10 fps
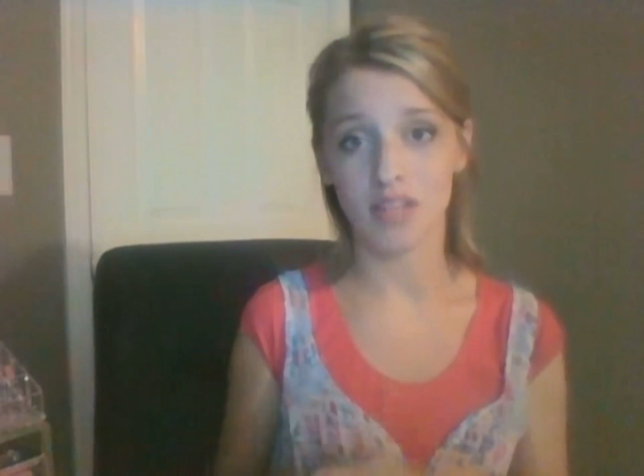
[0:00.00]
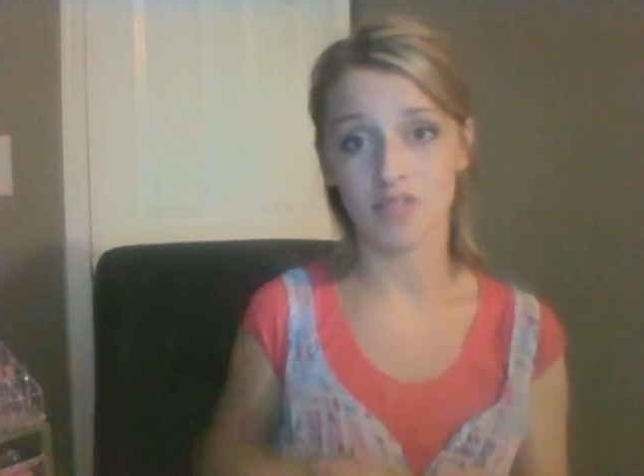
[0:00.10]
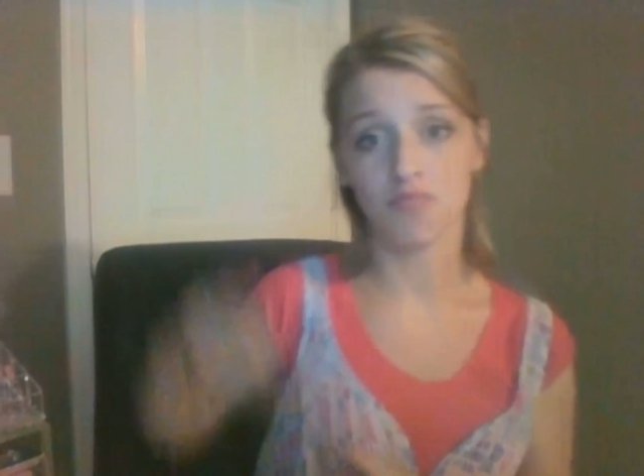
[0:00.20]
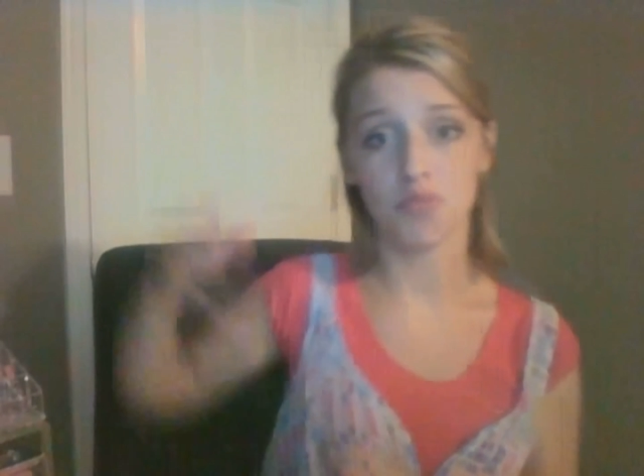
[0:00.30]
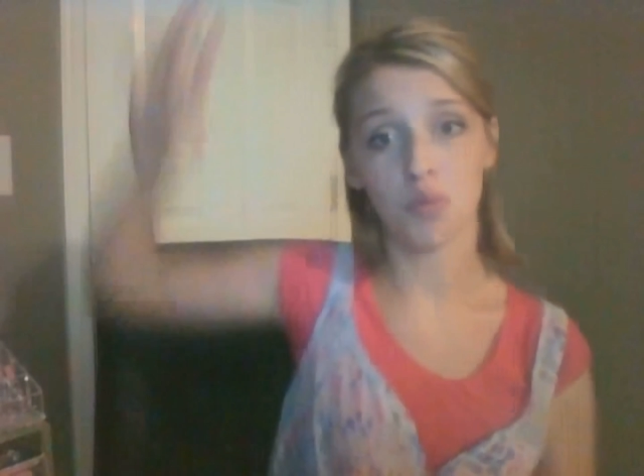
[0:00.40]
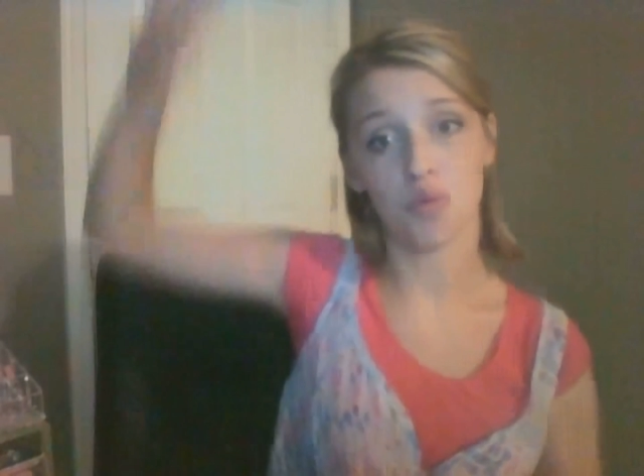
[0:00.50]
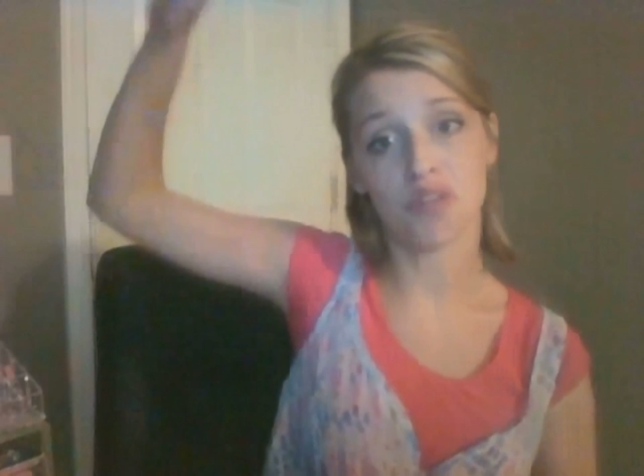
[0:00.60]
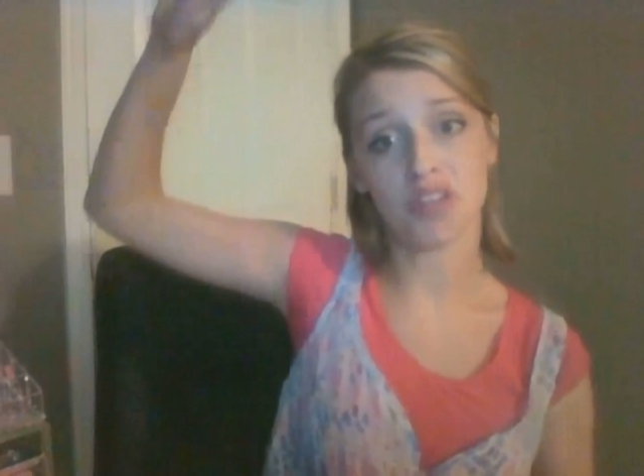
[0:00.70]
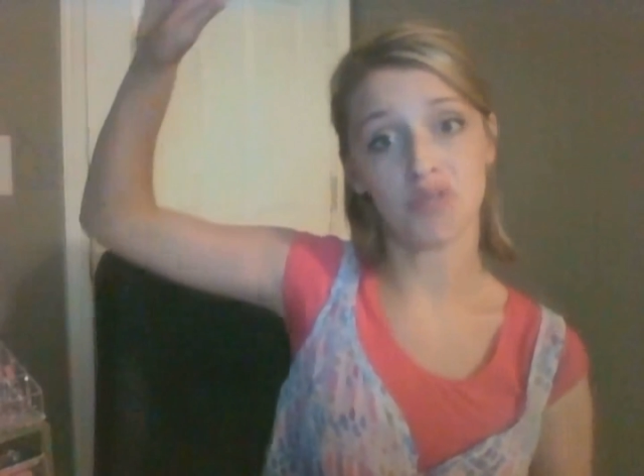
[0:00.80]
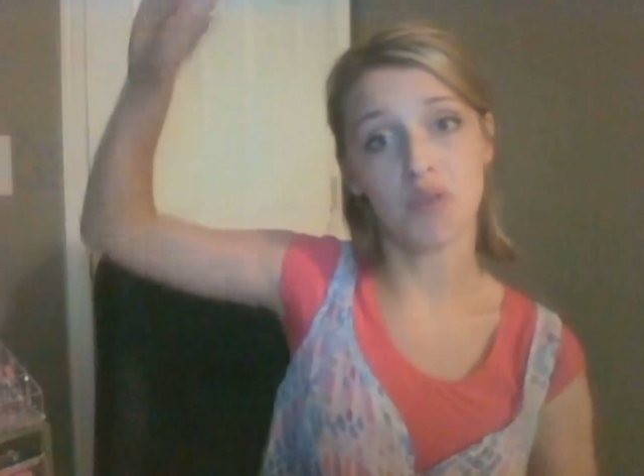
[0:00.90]
Some people will
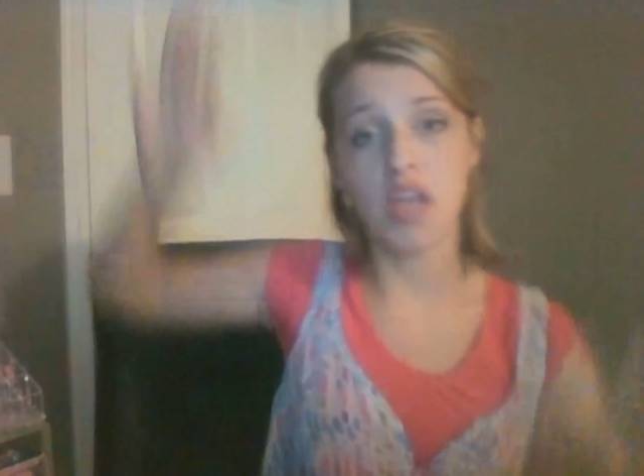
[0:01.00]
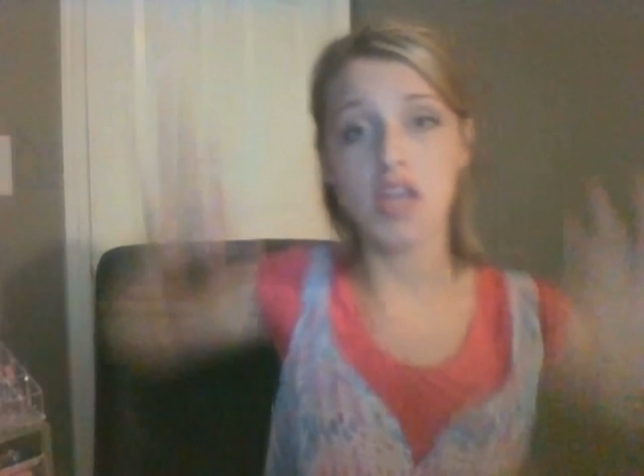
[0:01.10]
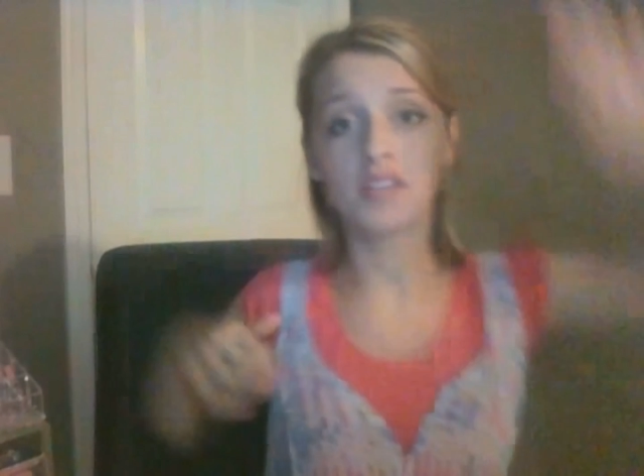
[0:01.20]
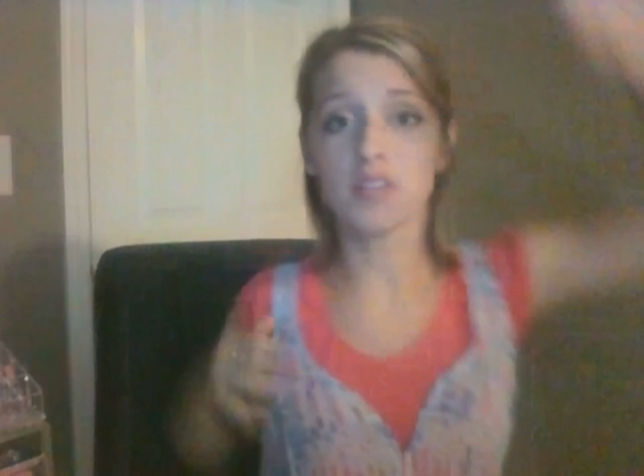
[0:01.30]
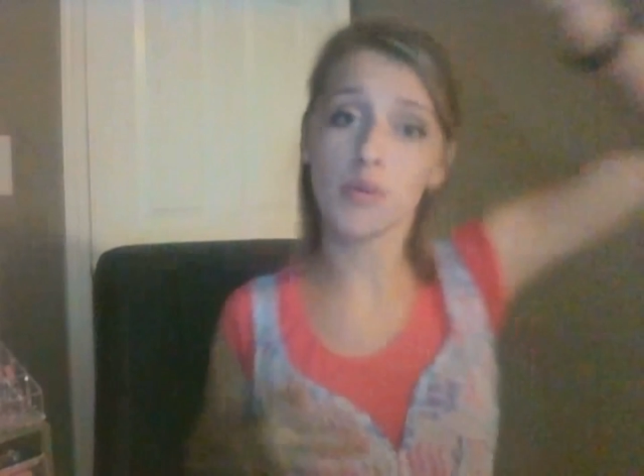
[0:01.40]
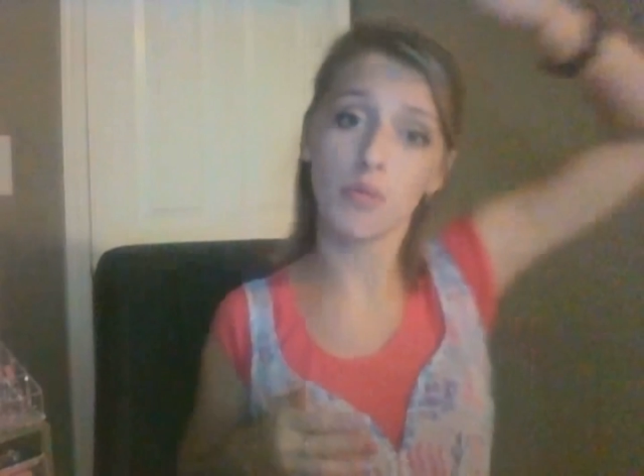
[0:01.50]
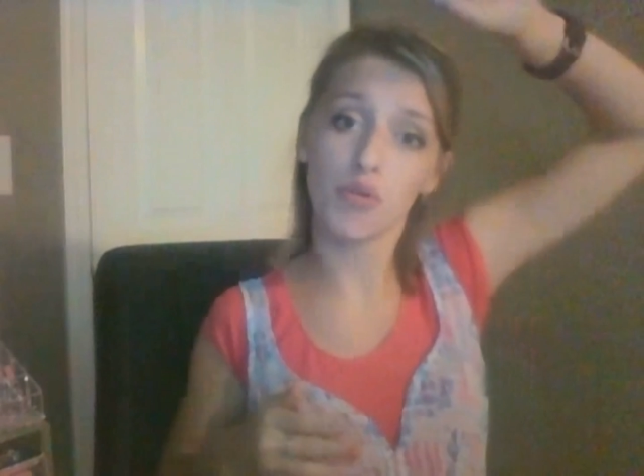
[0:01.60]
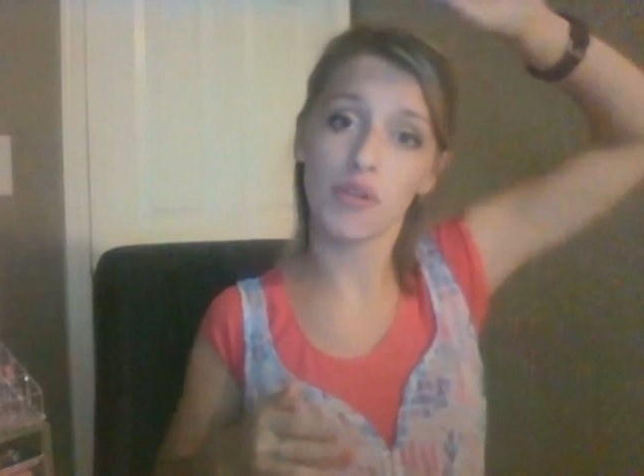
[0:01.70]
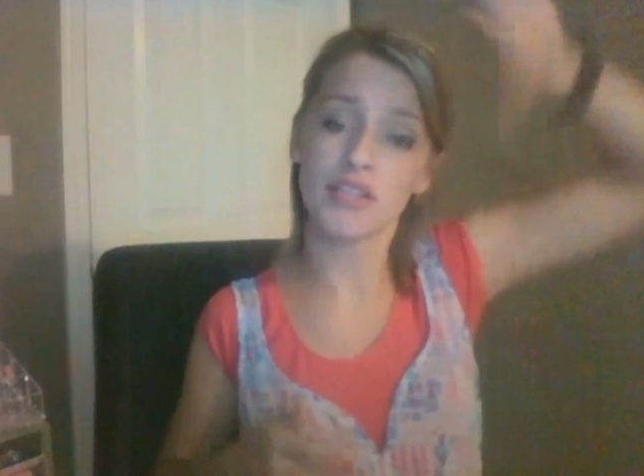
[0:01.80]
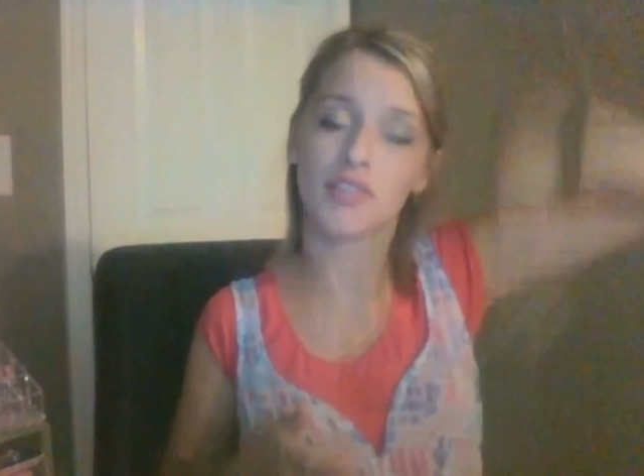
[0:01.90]
raise their right hand, some people will
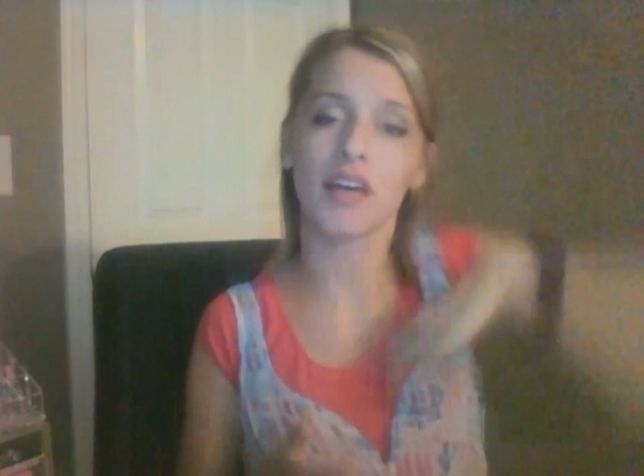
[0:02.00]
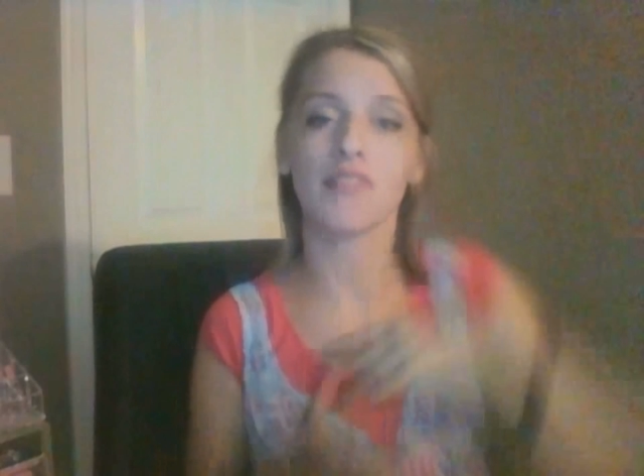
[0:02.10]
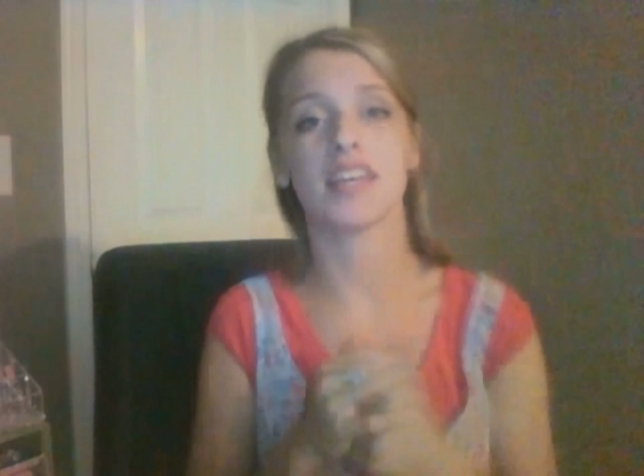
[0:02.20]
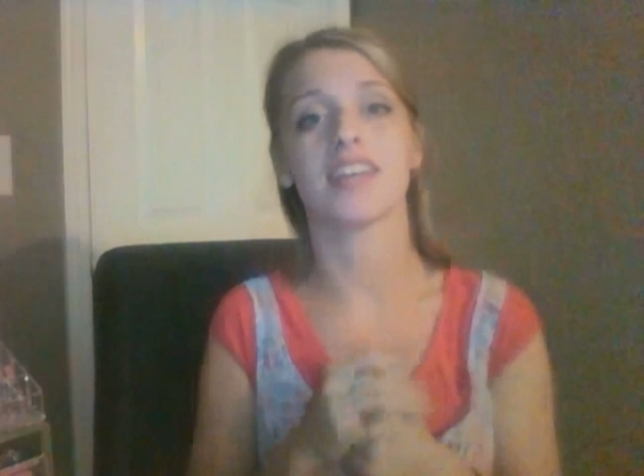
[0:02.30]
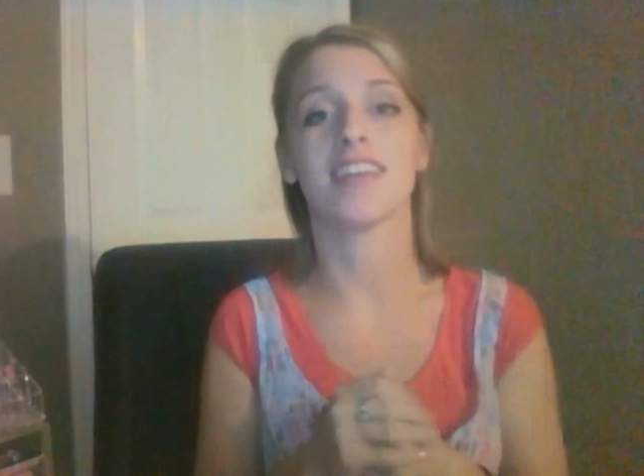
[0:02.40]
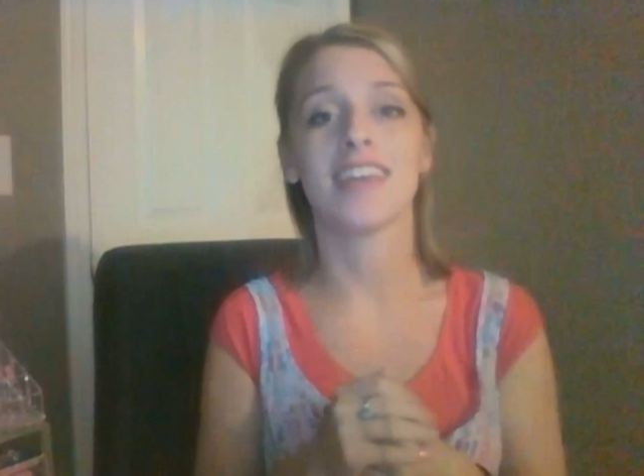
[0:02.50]
raise their left hand.